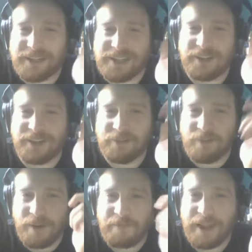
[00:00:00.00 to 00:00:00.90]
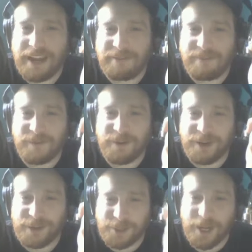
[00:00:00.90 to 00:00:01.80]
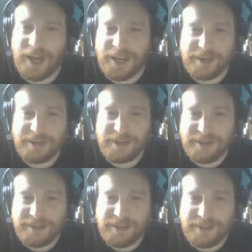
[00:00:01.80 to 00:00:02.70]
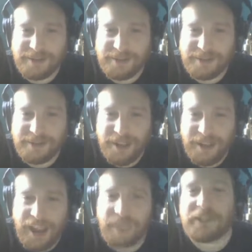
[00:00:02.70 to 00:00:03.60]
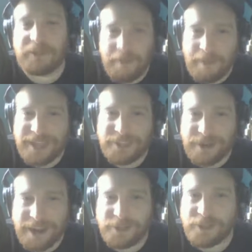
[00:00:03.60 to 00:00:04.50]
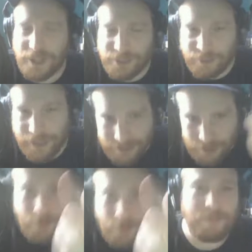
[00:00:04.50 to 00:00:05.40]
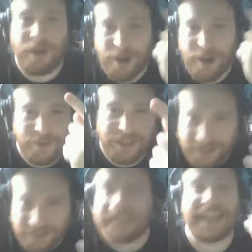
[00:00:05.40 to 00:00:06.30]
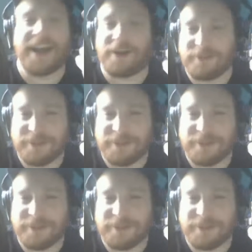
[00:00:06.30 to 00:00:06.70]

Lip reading: turn in 1 pint for a shot. If someone buys a round of shots for the whole bar, that doesn't count.